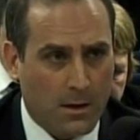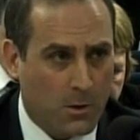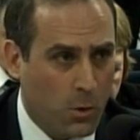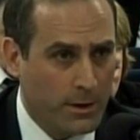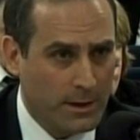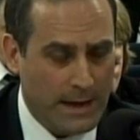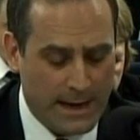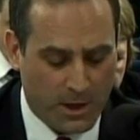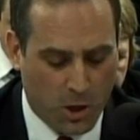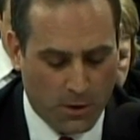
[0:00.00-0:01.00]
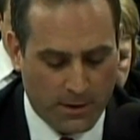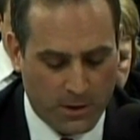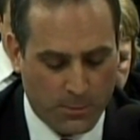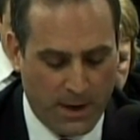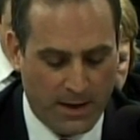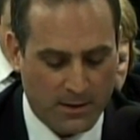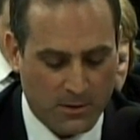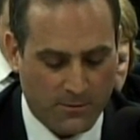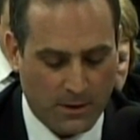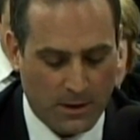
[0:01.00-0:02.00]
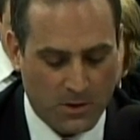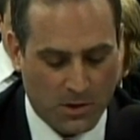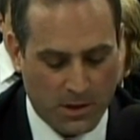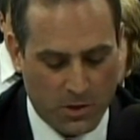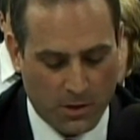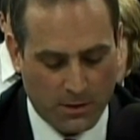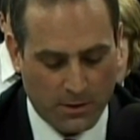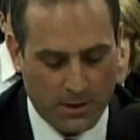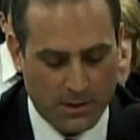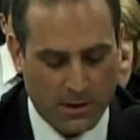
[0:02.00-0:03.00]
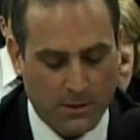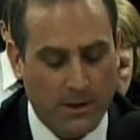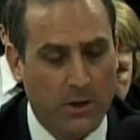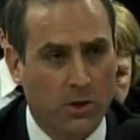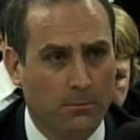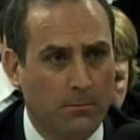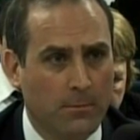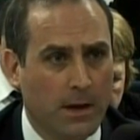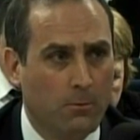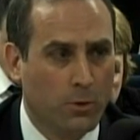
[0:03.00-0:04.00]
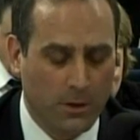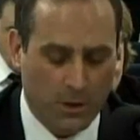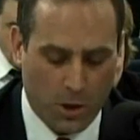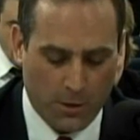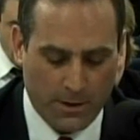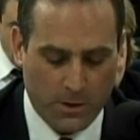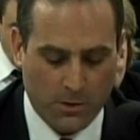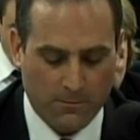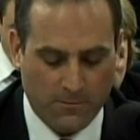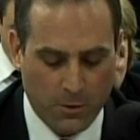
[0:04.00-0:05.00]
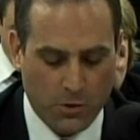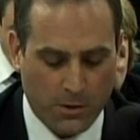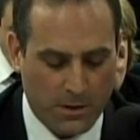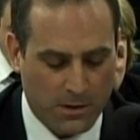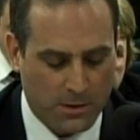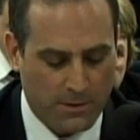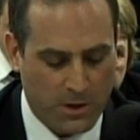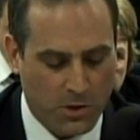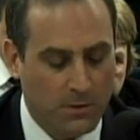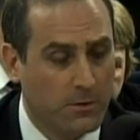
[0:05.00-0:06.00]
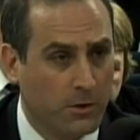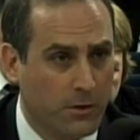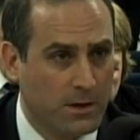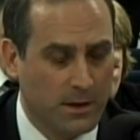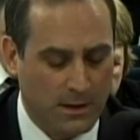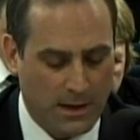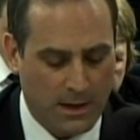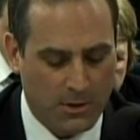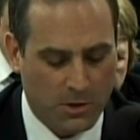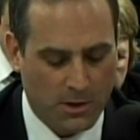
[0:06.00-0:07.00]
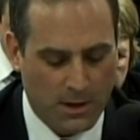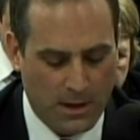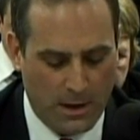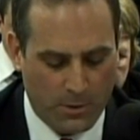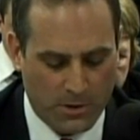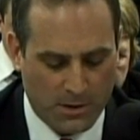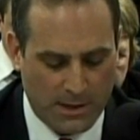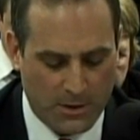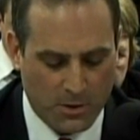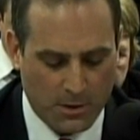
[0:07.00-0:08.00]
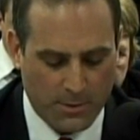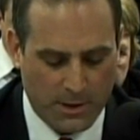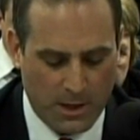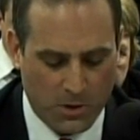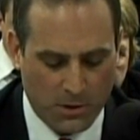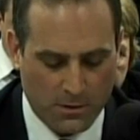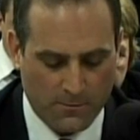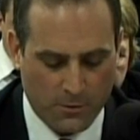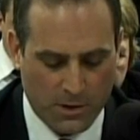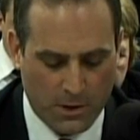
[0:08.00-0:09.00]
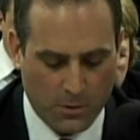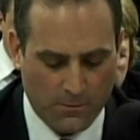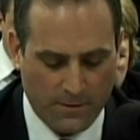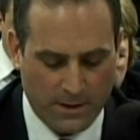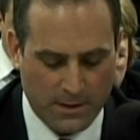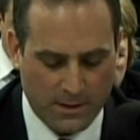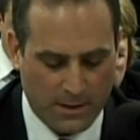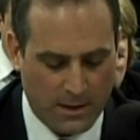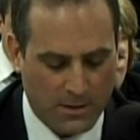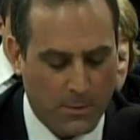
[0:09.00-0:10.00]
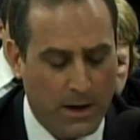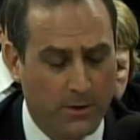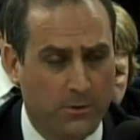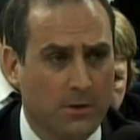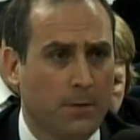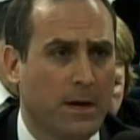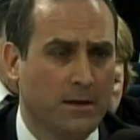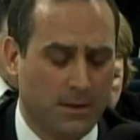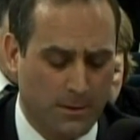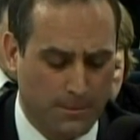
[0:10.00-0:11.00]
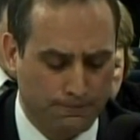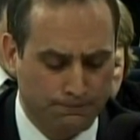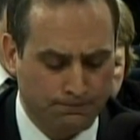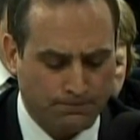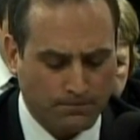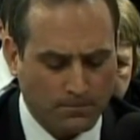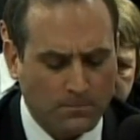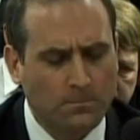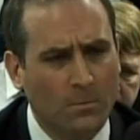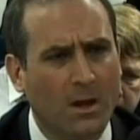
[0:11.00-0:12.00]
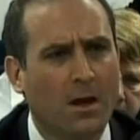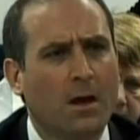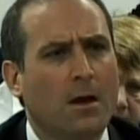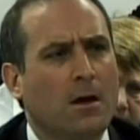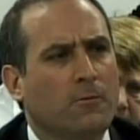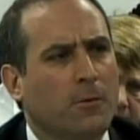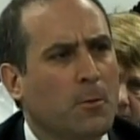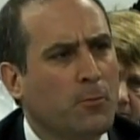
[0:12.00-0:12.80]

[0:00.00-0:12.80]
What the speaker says: Accordingly, I encourage passage of the legislation under consideration and would encourage future consideration of increasing the age at which the statute of limitations for sexual offenses against minors commences. From a